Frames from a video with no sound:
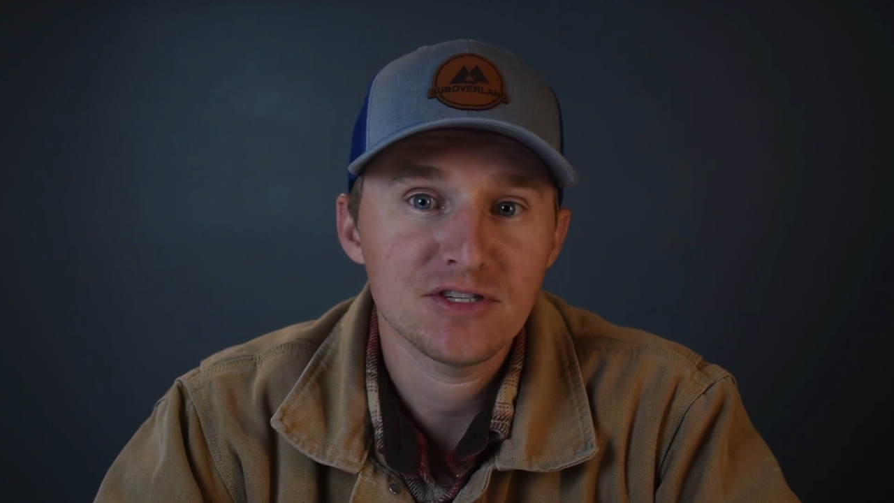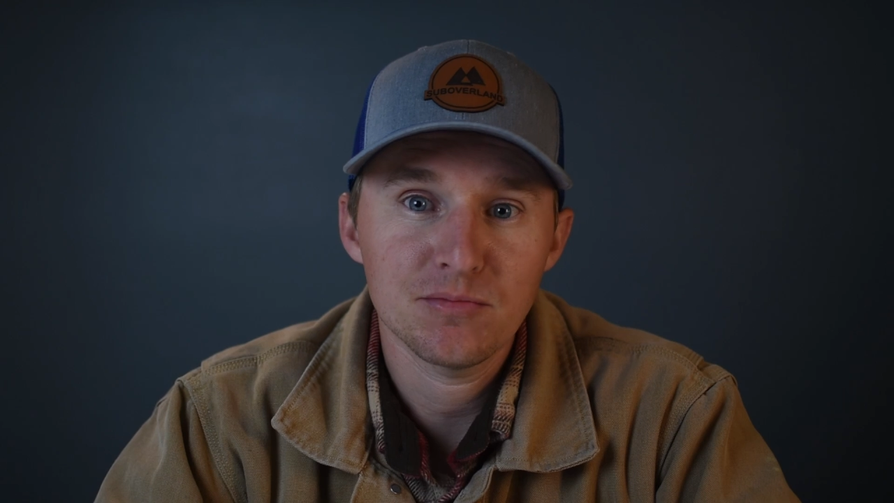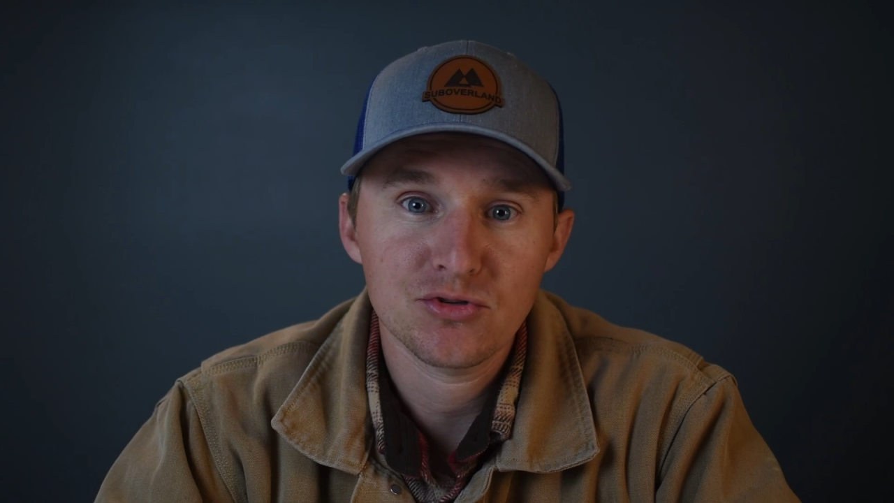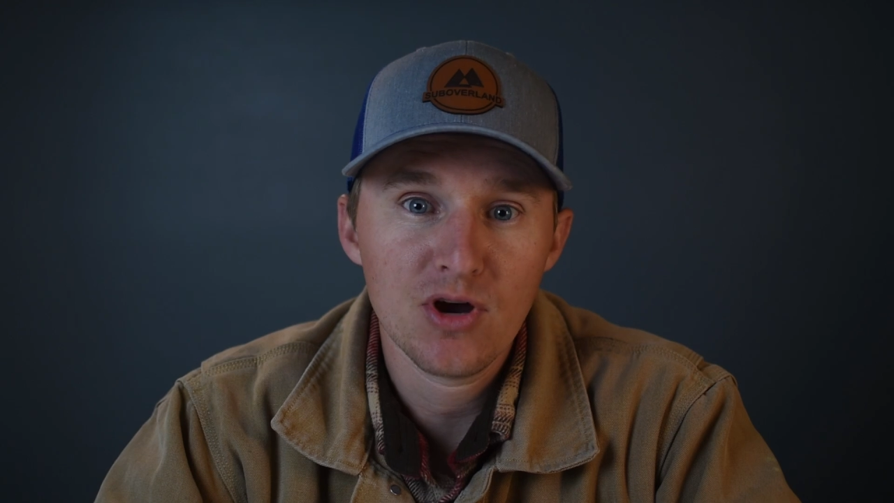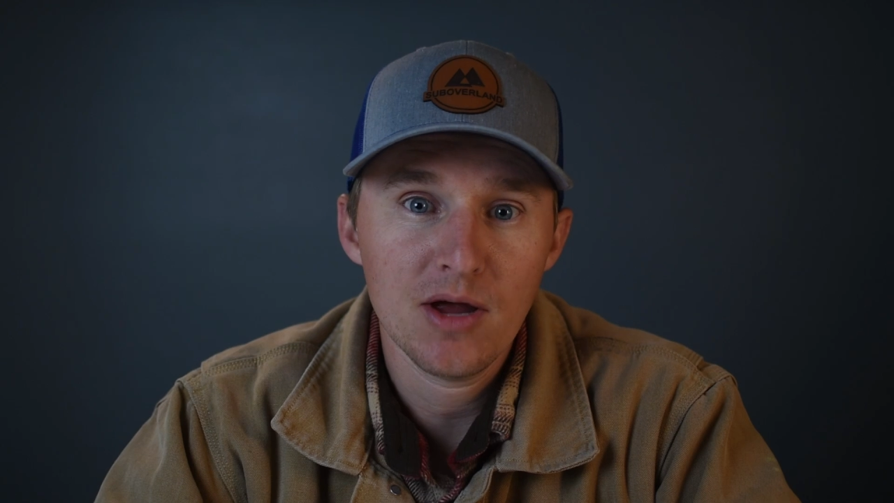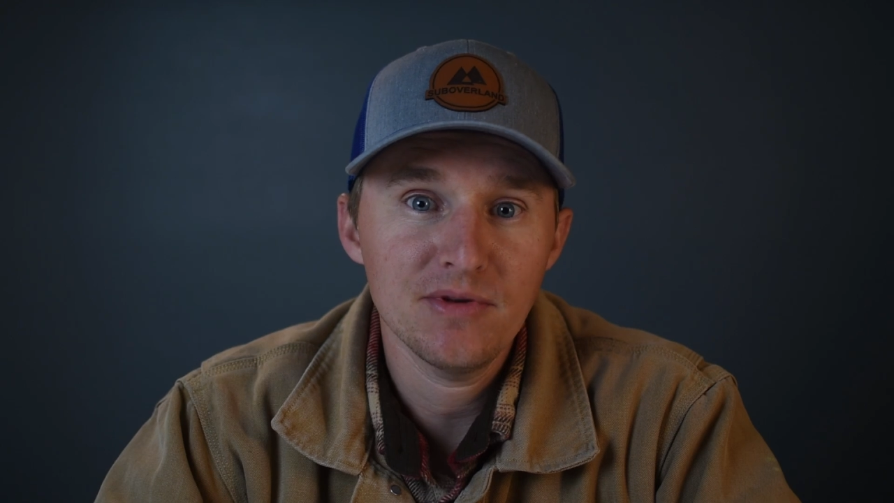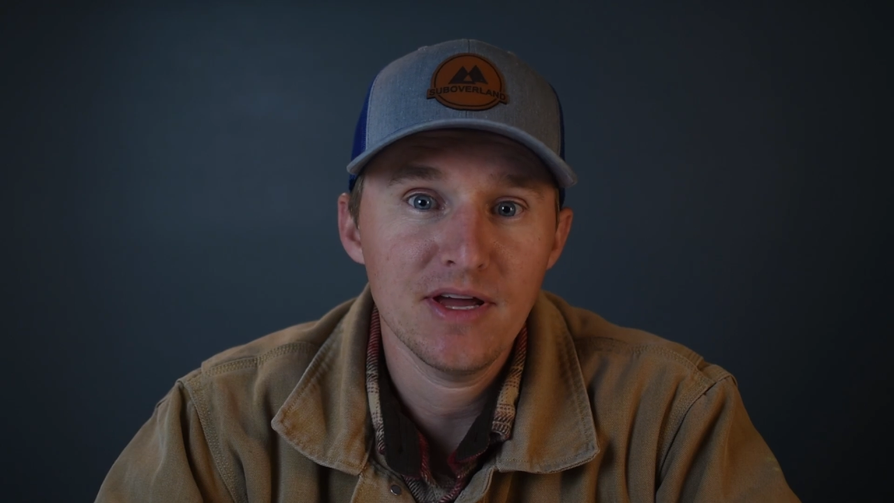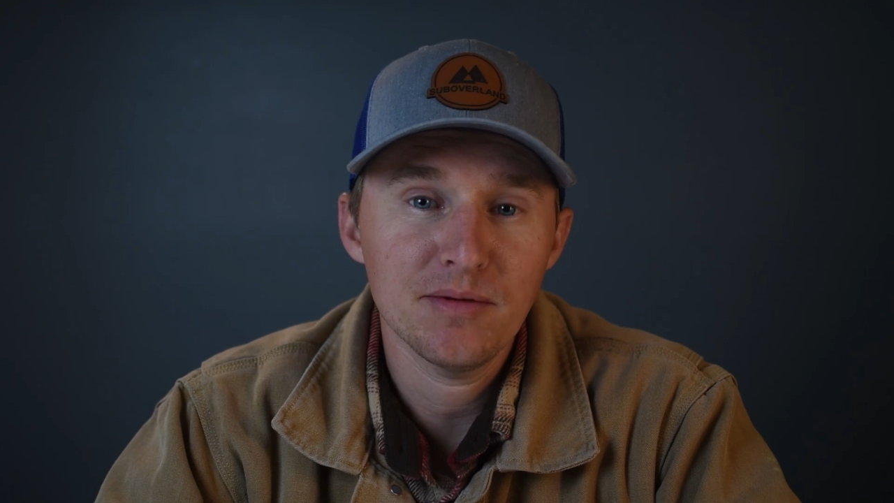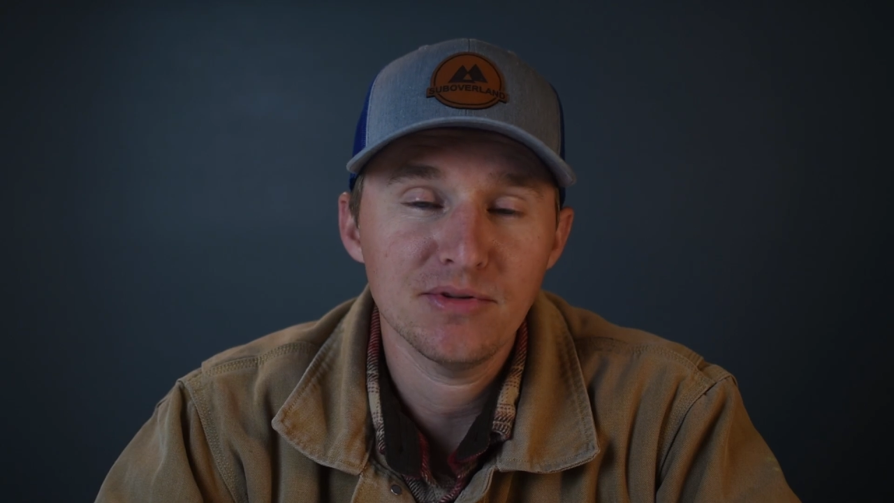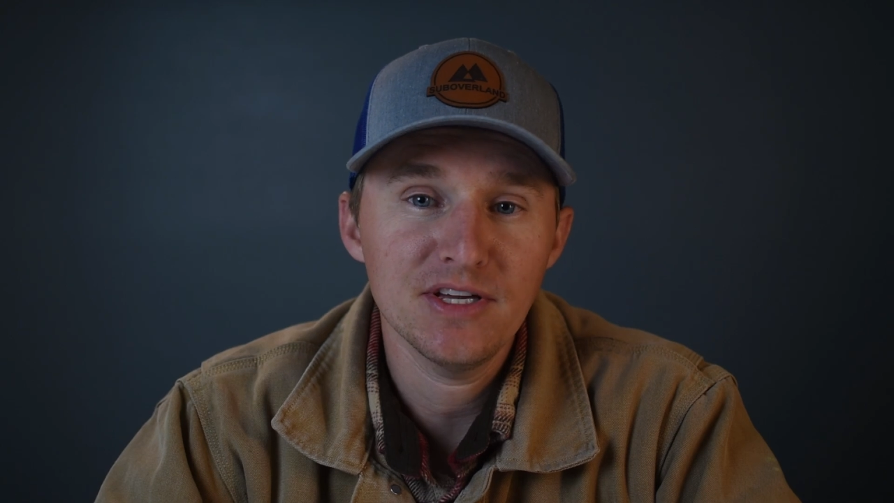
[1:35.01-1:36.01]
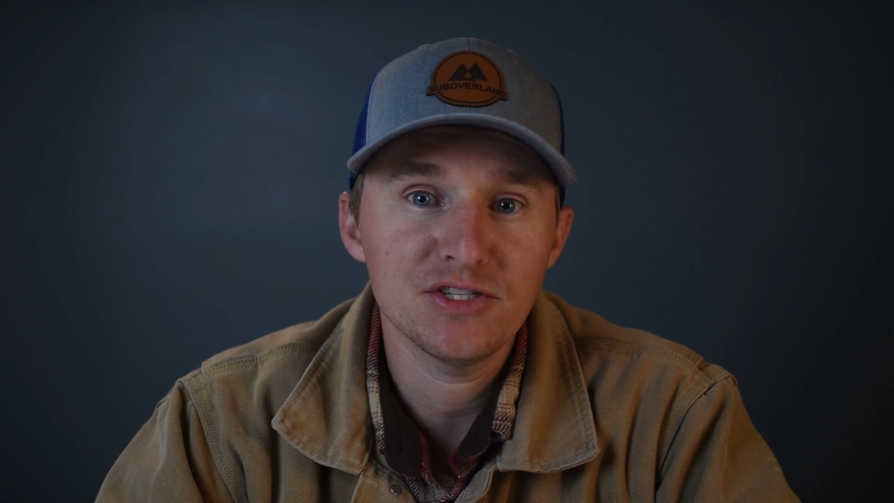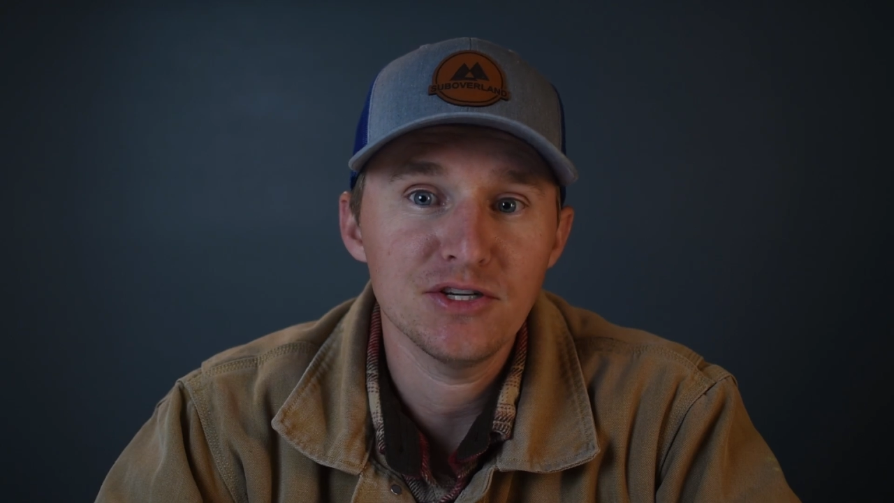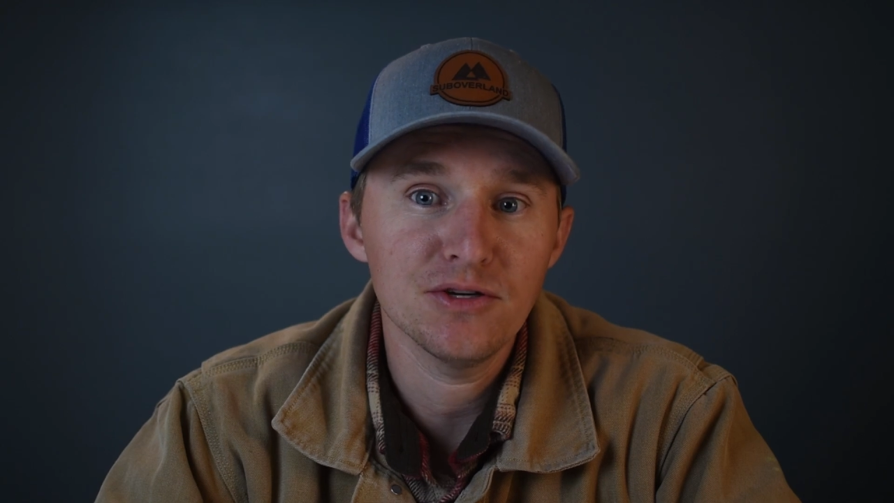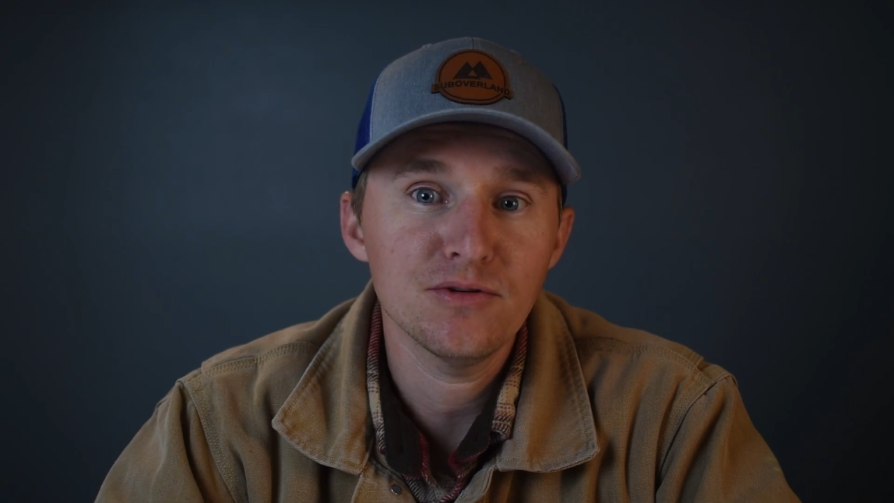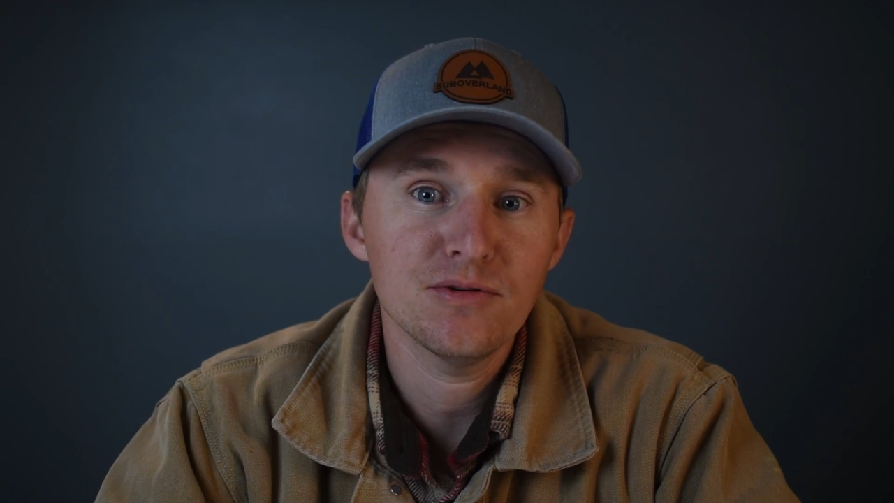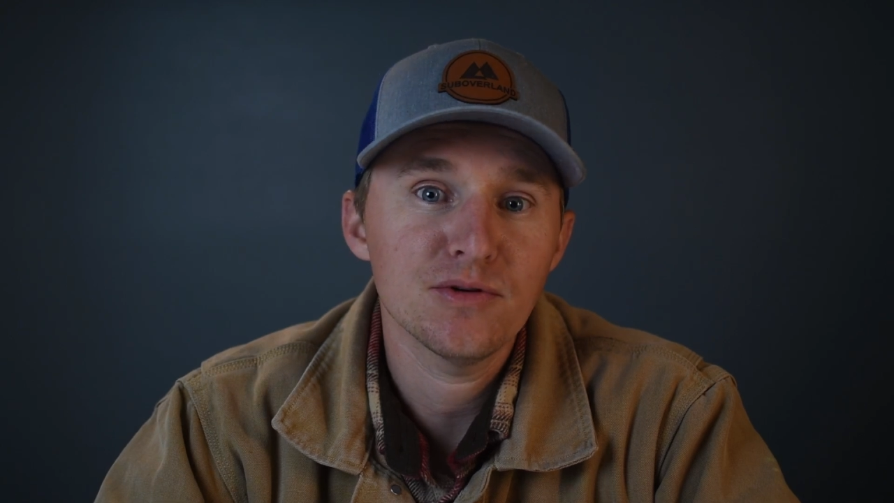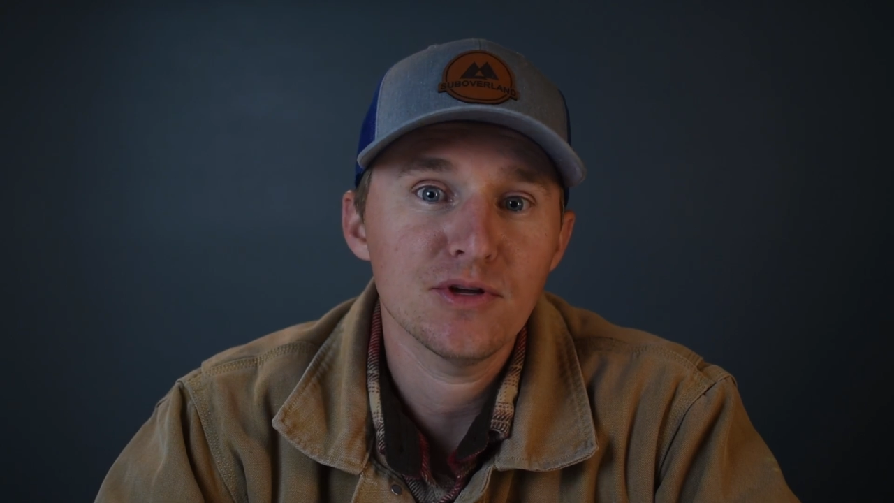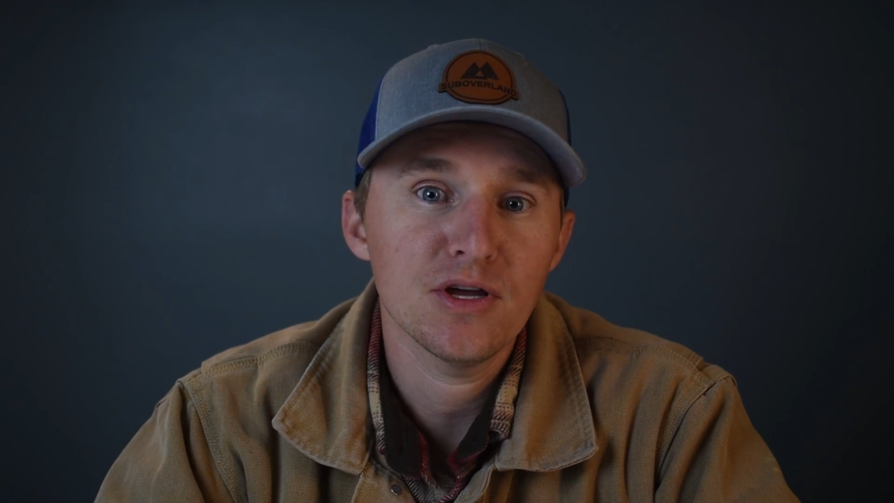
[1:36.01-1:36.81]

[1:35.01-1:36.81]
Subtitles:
subscribed yet, please do.